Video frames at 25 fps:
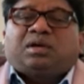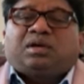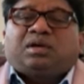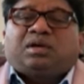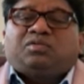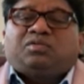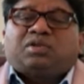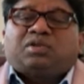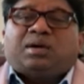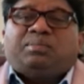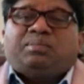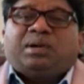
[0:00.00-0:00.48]

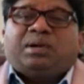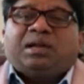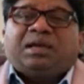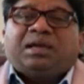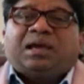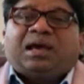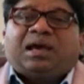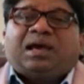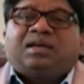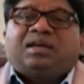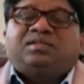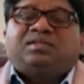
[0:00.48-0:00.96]
if somebody
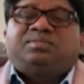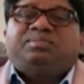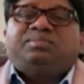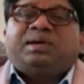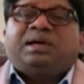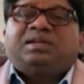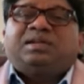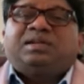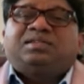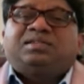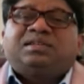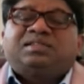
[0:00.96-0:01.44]
has
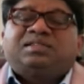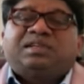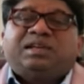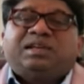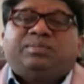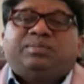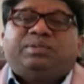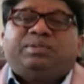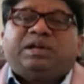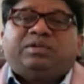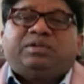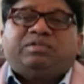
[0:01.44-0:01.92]
menses
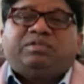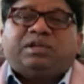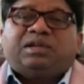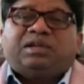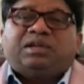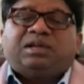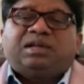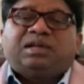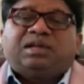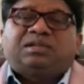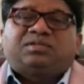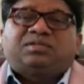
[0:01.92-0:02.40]
in
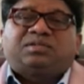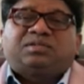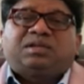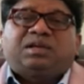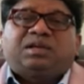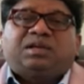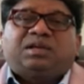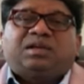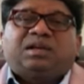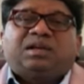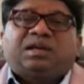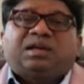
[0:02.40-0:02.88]
between, let's
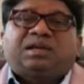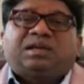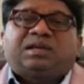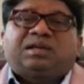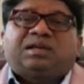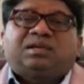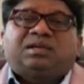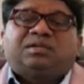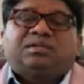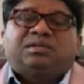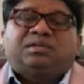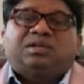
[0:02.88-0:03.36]
say, like,
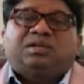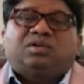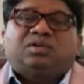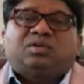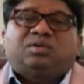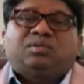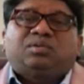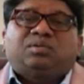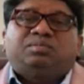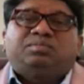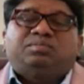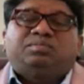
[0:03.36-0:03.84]
you
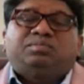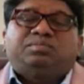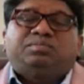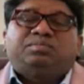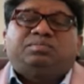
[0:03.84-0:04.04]
know,